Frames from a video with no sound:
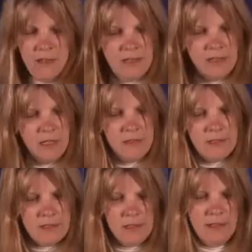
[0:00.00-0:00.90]
See how
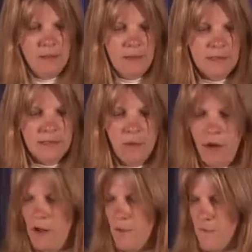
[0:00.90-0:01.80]
this is a little bit
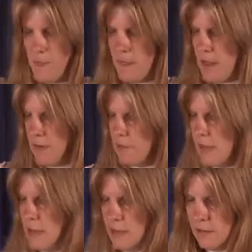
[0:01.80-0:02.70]
small? And we're
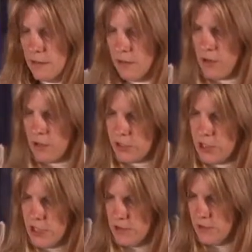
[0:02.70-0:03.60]
getting a little large
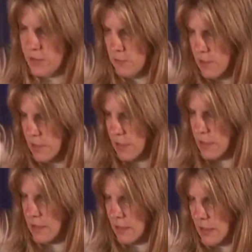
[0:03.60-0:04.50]
here. So we're just
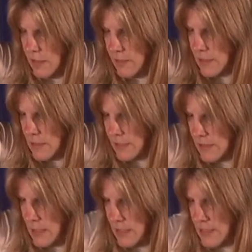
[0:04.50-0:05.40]
going to cut this
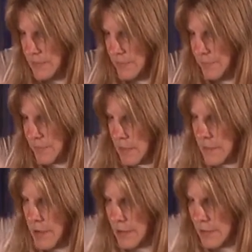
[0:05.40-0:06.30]

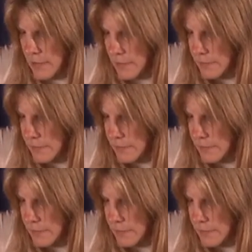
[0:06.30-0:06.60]
pine.